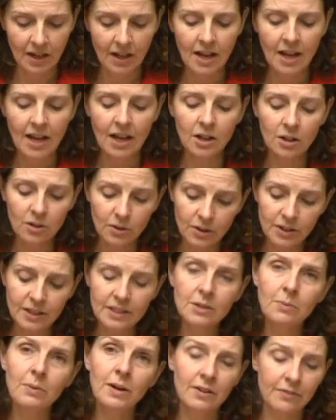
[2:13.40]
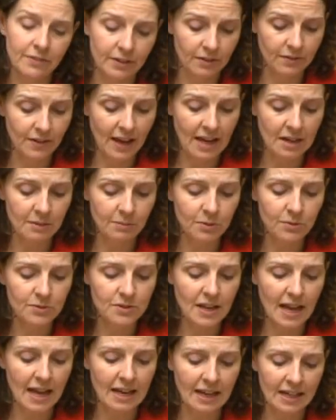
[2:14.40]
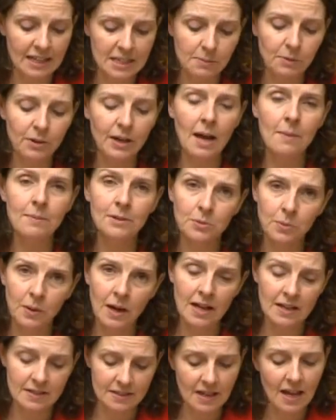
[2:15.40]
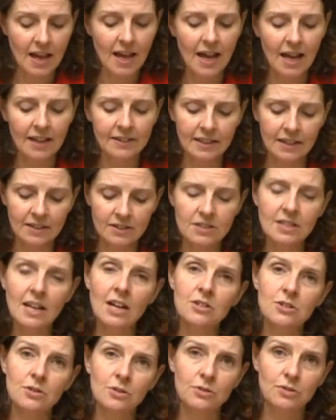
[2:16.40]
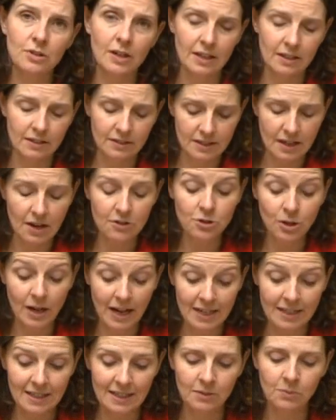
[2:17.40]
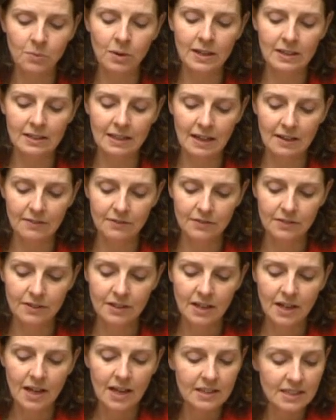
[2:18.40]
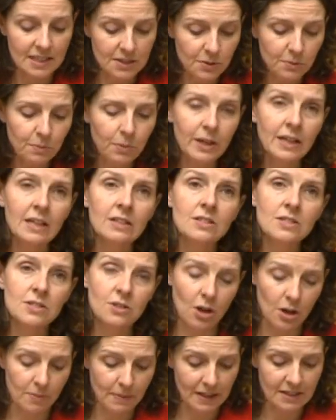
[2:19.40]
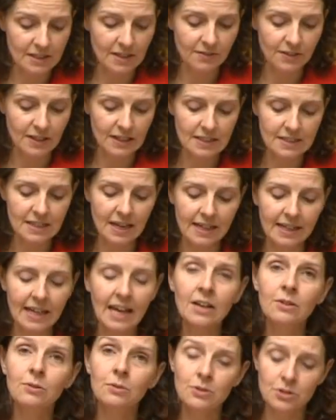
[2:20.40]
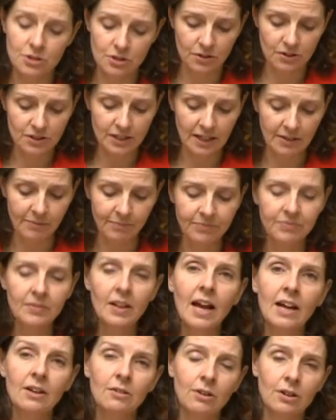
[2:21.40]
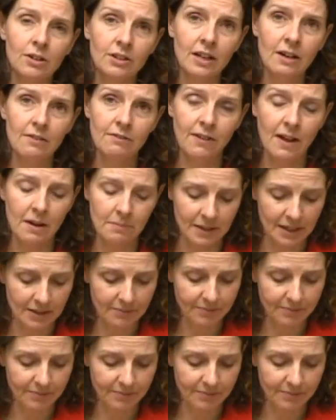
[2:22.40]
including the welfare of animals at export abattoirs and the international trade in wildlife. This would bring into scope activities like kangaroo shooting and crocodile farming.